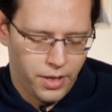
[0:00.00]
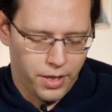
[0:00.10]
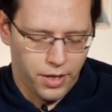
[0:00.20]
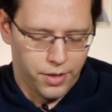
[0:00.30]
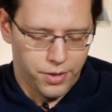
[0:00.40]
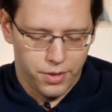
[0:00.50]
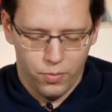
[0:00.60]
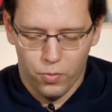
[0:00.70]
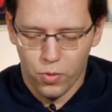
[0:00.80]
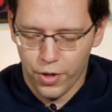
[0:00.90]
There's
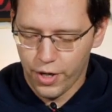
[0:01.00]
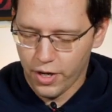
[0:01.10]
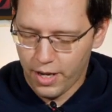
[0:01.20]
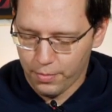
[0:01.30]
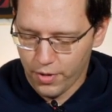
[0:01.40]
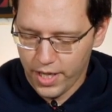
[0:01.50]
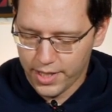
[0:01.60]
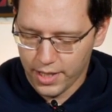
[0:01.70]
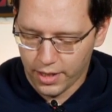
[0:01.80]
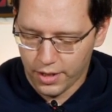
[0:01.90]
warrior
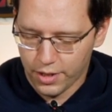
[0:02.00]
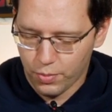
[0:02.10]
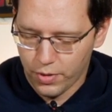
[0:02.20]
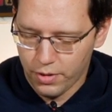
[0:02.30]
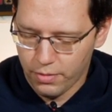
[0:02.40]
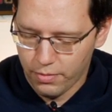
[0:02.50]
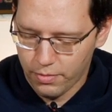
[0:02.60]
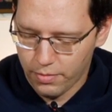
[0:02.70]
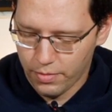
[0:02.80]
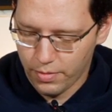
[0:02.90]
upgrades like this one.
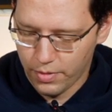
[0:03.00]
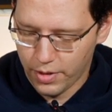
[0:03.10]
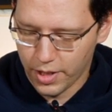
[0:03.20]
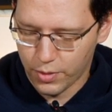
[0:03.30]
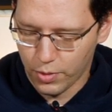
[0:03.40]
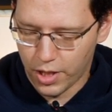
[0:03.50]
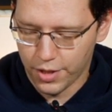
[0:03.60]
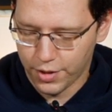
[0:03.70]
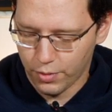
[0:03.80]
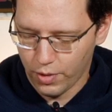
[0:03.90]
This will
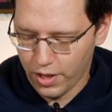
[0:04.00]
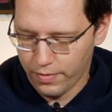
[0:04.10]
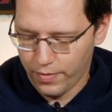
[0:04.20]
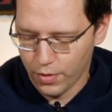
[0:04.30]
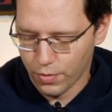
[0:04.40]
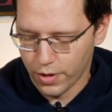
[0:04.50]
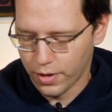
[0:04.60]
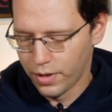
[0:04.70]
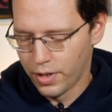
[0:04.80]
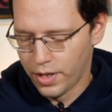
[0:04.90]
also give
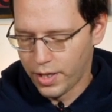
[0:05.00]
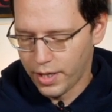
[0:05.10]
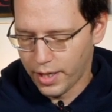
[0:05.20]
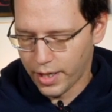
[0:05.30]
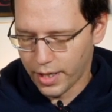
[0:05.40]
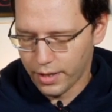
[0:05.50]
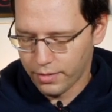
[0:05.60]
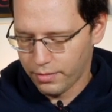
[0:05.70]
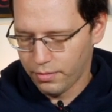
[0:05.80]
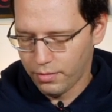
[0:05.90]
your
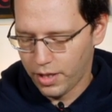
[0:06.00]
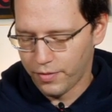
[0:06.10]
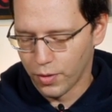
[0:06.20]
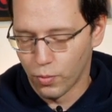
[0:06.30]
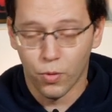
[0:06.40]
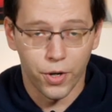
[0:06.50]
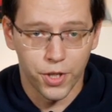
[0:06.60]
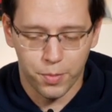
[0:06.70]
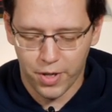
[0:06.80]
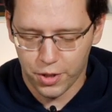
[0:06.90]

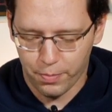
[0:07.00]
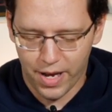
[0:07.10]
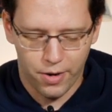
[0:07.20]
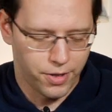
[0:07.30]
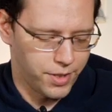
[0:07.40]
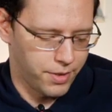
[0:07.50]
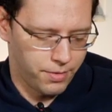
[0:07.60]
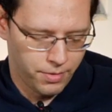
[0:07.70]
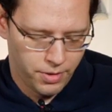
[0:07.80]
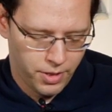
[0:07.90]
warrior special powers.
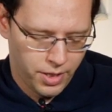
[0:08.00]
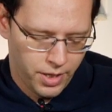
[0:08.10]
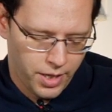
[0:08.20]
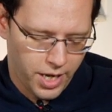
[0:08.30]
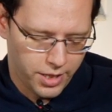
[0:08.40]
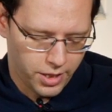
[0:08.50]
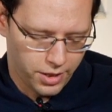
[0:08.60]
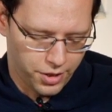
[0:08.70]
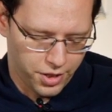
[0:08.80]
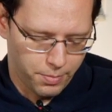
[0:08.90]
And then
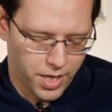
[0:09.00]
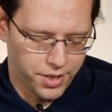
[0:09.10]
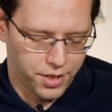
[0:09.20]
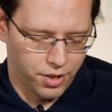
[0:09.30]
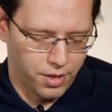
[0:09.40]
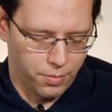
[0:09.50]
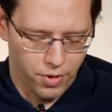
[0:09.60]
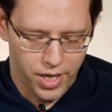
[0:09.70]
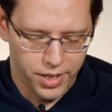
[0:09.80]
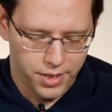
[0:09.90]
there's the monster
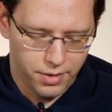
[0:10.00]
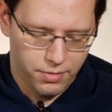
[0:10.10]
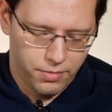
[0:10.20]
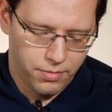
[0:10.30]
upgrades.